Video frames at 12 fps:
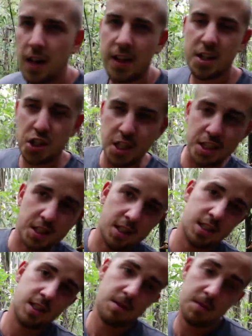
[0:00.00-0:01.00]
Let's
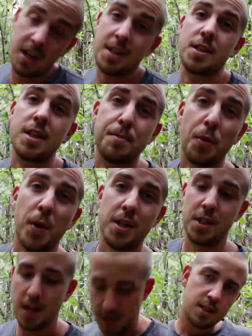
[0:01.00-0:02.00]
just cut to the point.